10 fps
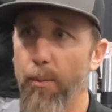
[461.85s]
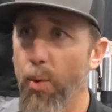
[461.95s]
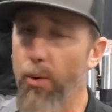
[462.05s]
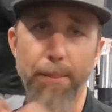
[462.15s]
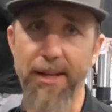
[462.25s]

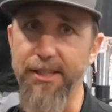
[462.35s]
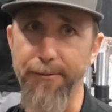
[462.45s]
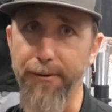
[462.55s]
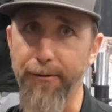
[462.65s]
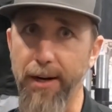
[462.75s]
we'll replace
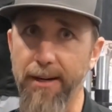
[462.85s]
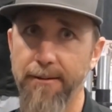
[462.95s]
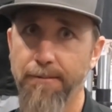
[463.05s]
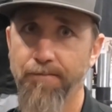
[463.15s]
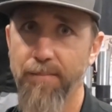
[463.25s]
it for
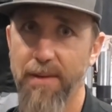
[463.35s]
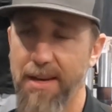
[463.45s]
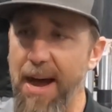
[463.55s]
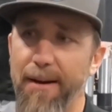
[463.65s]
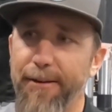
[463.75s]

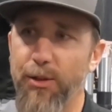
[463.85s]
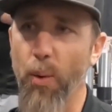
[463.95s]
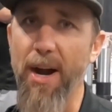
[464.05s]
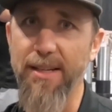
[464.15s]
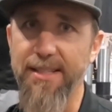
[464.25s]
free. Now, if it's
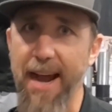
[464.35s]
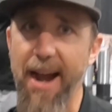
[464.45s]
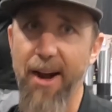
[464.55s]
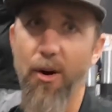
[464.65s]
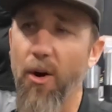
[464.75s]
wear and
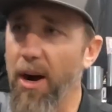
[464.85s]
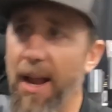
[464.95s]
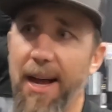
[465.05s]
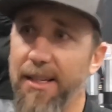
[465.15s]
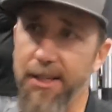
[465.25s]
tear or
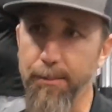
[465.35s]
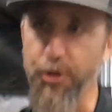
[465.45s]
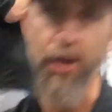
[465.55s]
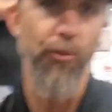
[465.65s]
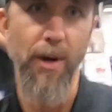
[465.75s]
like some
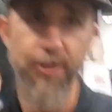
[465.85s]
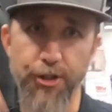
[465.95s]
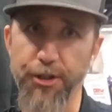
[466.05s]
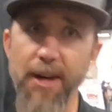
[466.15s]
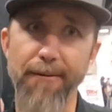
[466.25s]
jerk
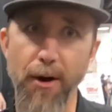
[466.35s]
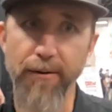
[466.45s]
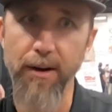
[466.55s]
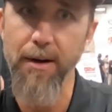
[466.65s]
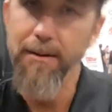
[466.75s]
runs your stuff
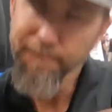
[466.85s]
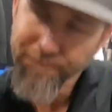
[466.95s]
over,